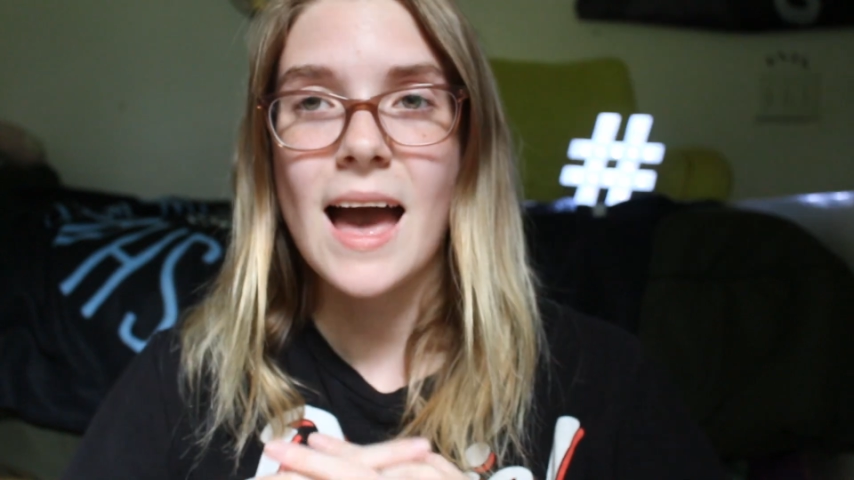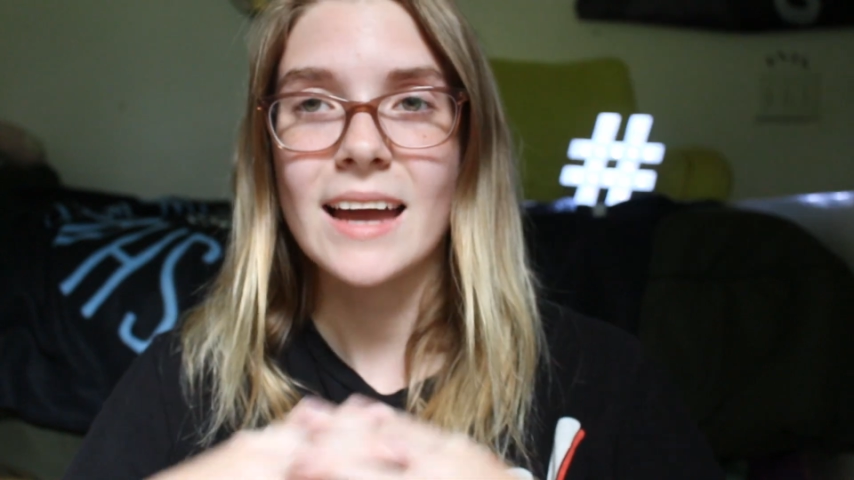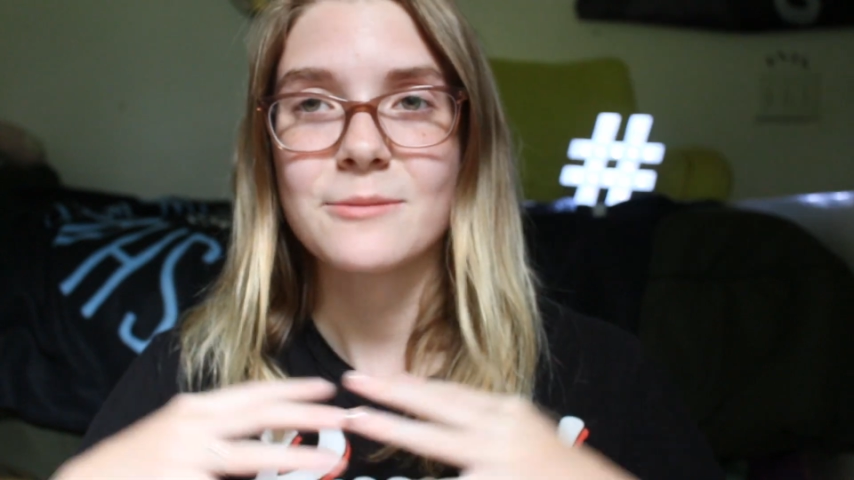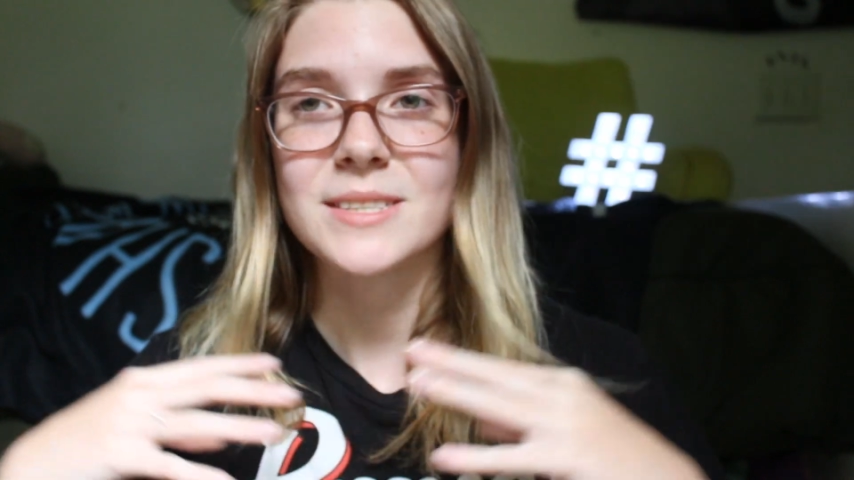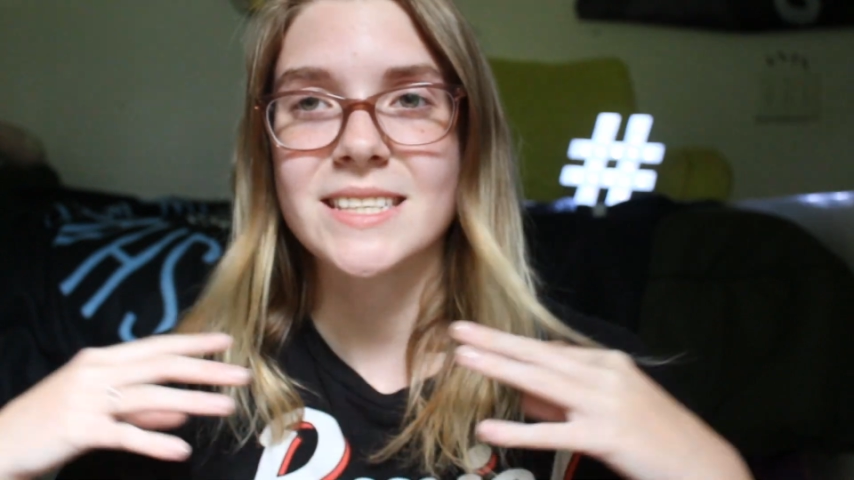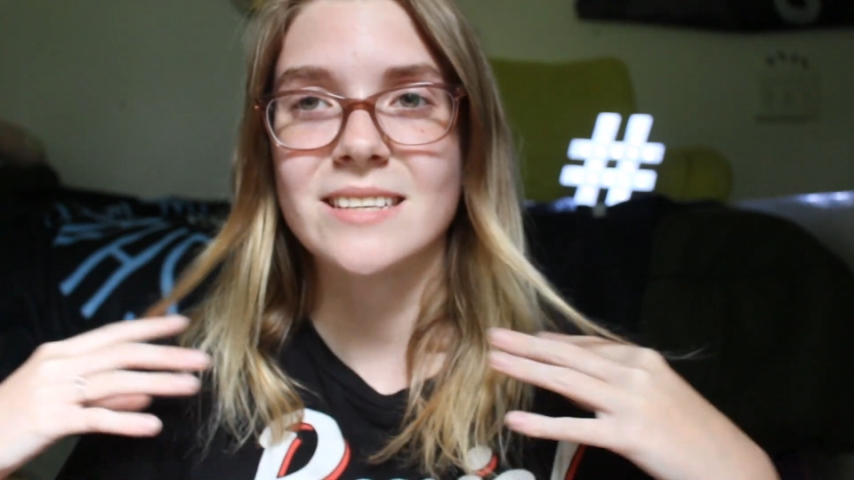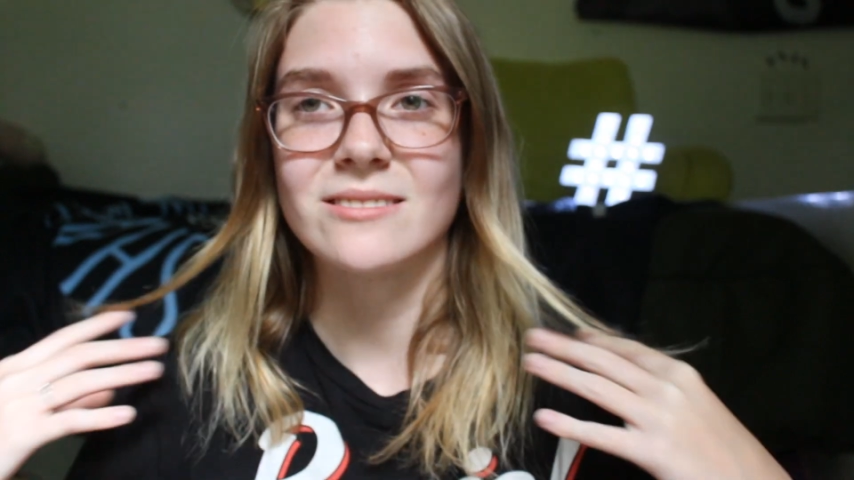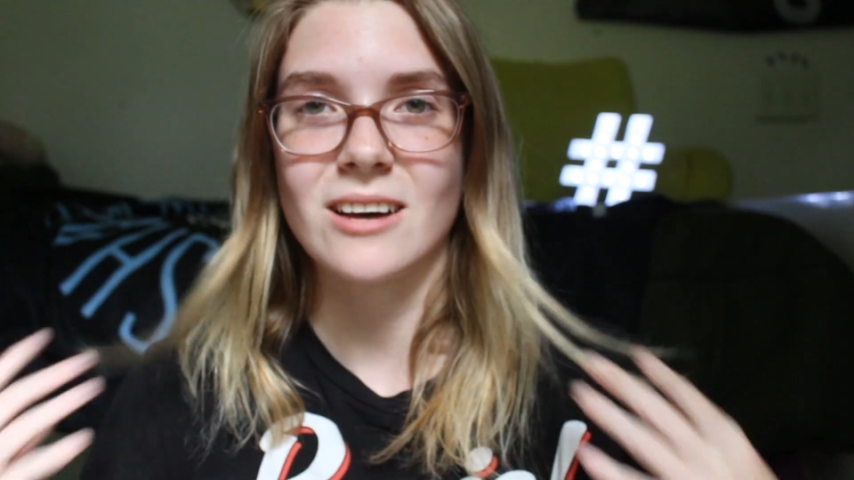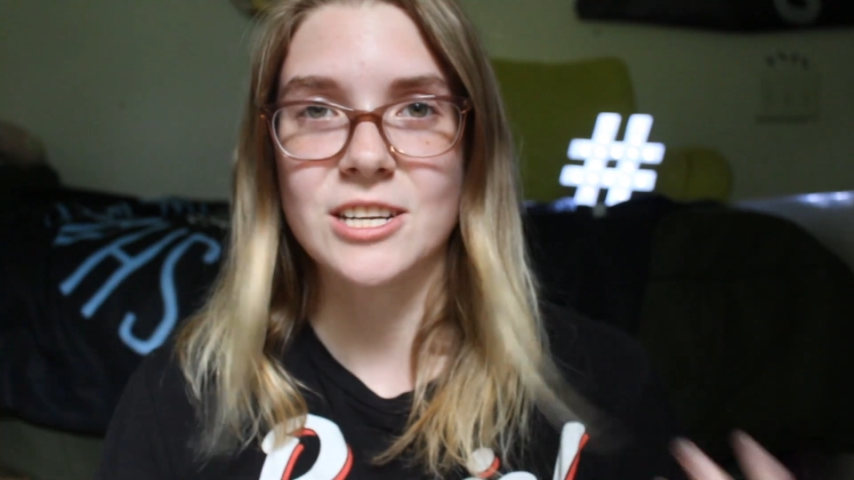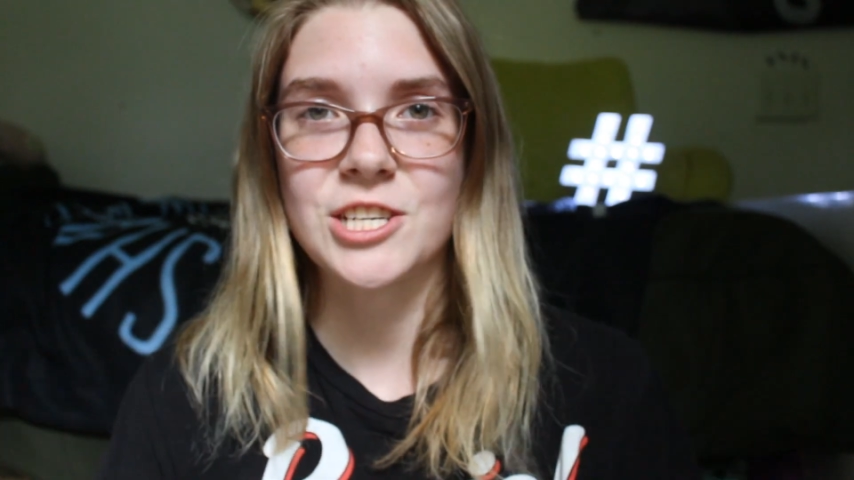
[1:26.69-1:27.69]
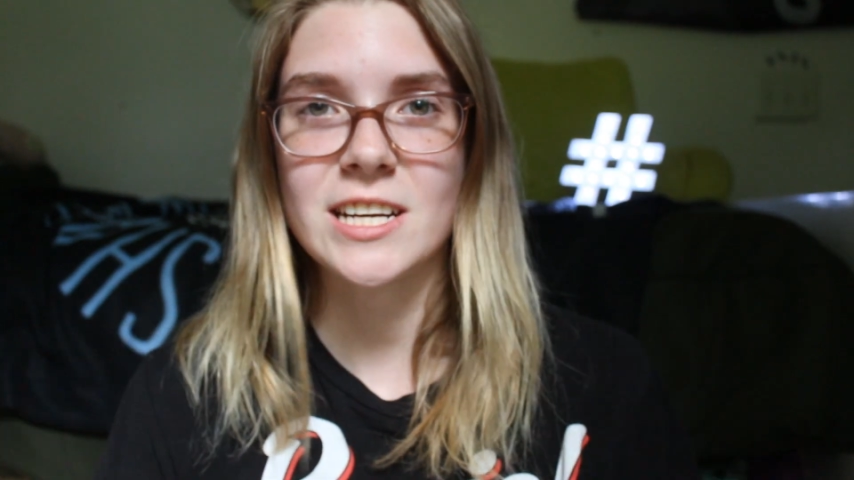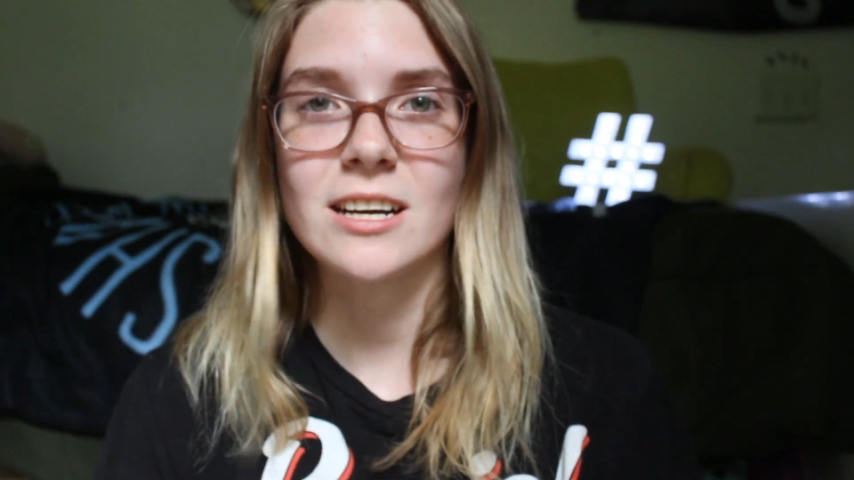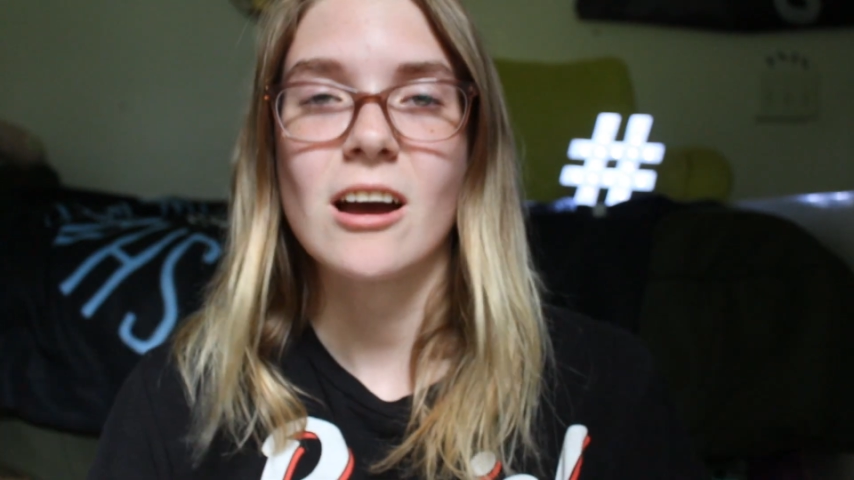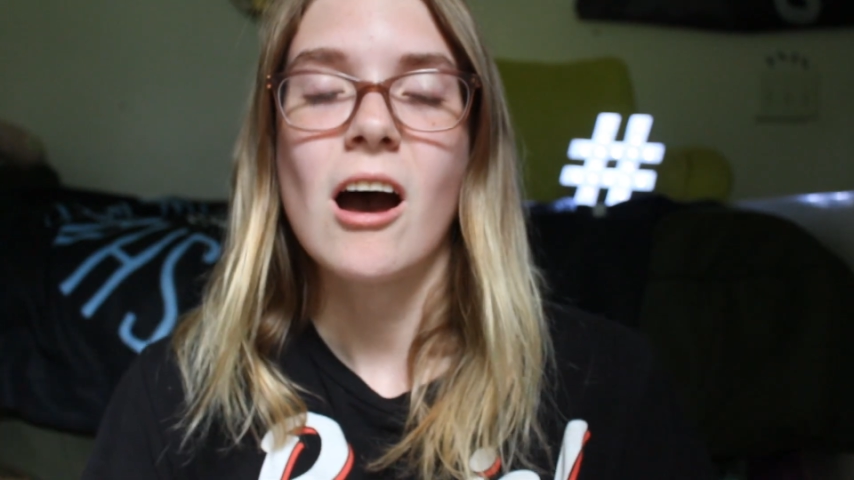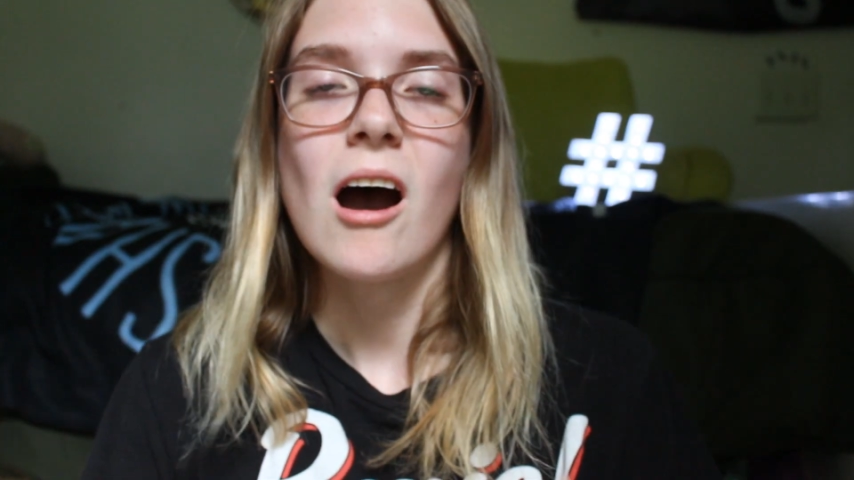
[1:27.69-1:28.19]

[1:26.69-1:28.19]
I am seeing Logic